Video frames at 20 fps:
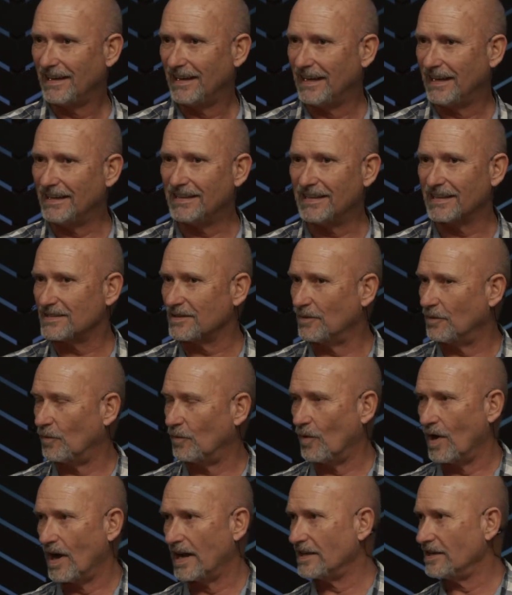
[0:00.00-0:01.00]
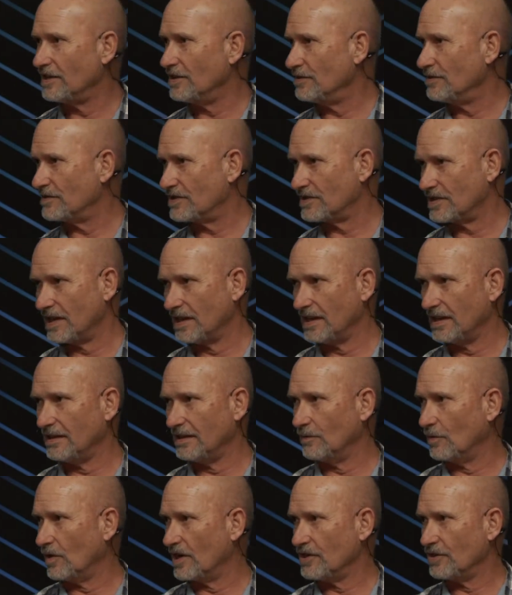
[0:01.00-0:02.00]
He doesn't want you
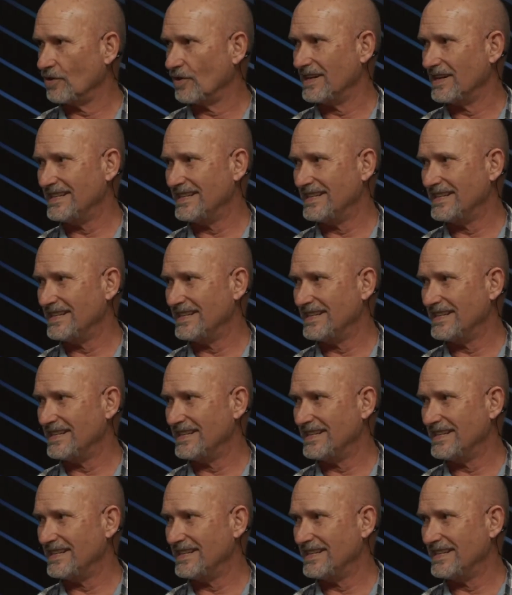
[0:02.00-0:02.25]
seeing what your